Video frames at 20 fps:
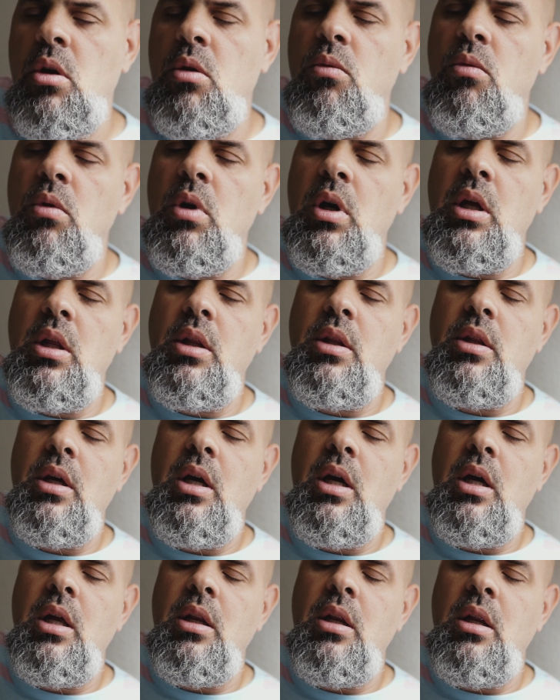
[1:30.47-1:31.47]
right?
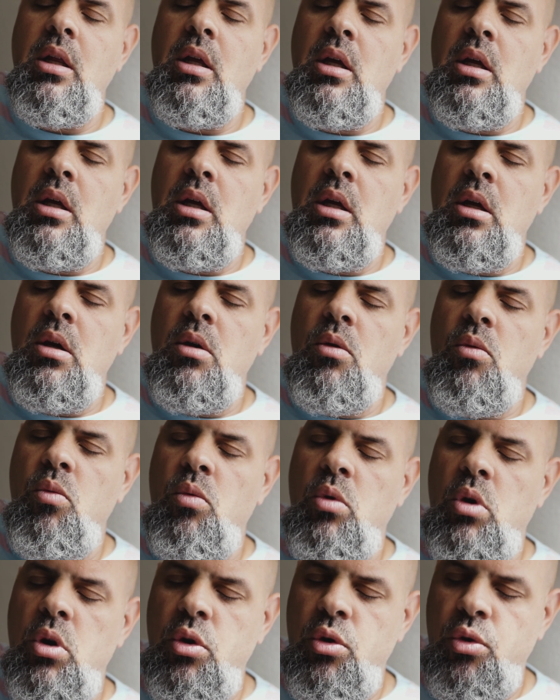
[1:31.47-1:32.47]
That
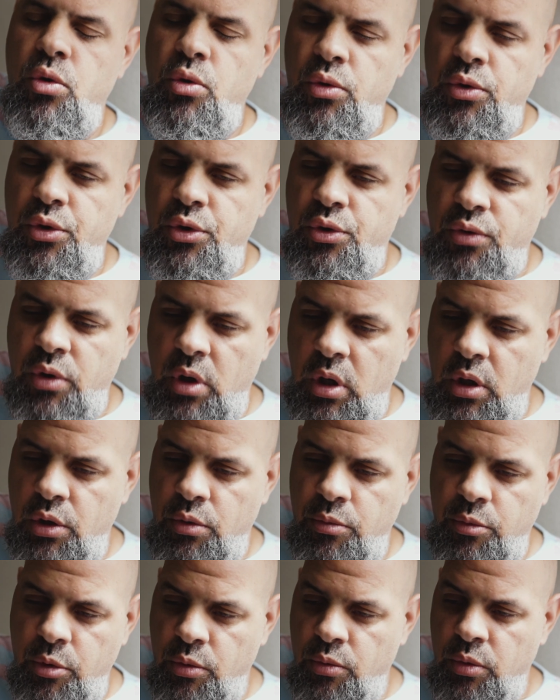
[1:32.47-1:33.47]
one who is trying
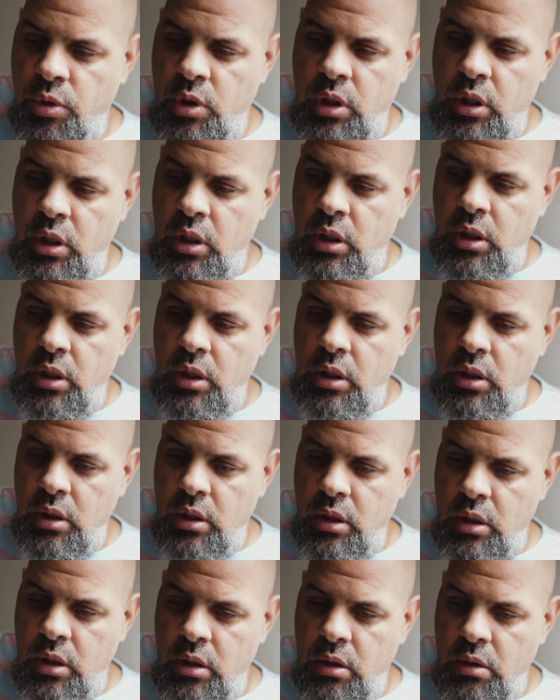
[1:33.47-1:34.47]
to be really,
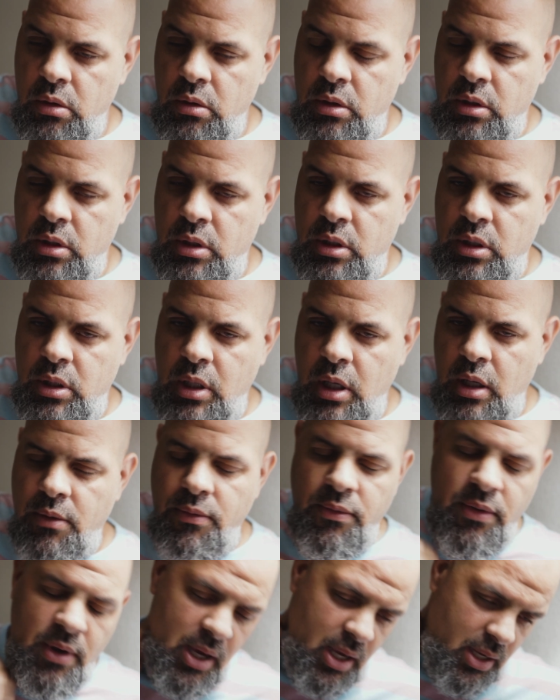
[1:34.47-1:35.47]

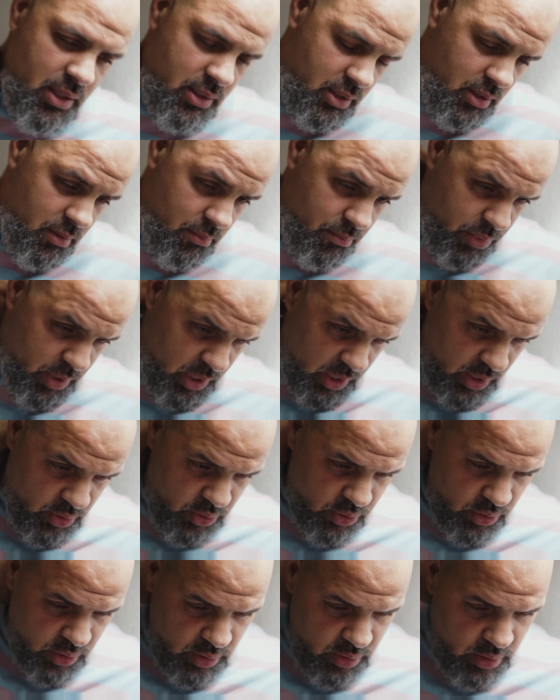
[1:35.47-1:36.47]
steadfast and
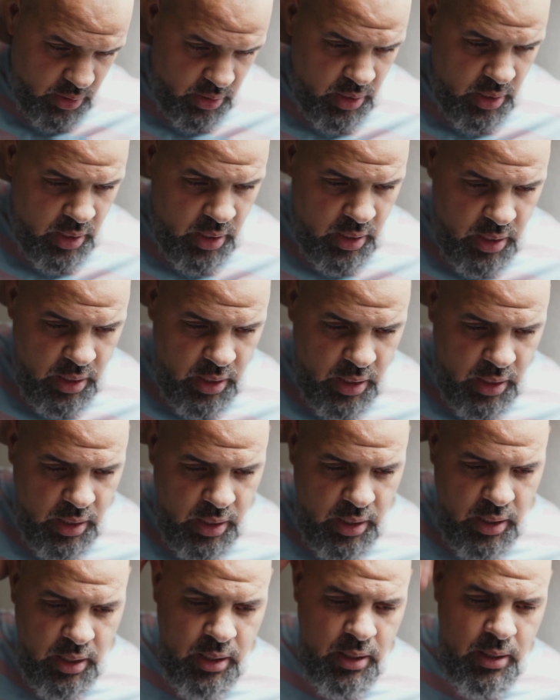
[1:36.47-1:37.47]
patient,
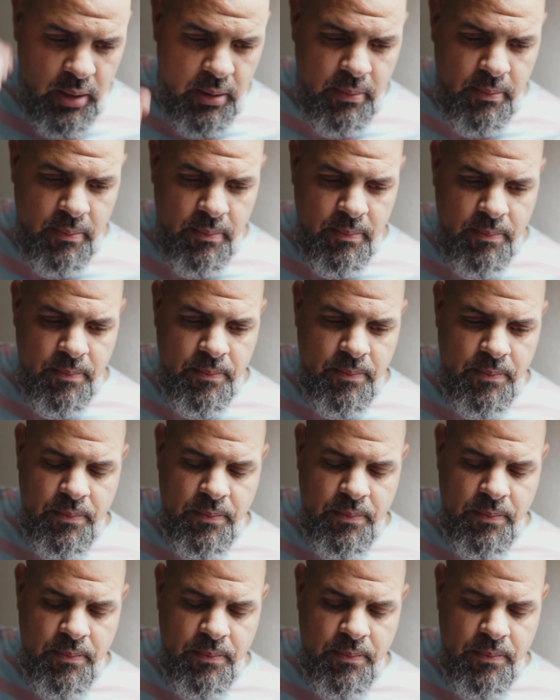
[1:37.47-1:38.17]
as-sabir,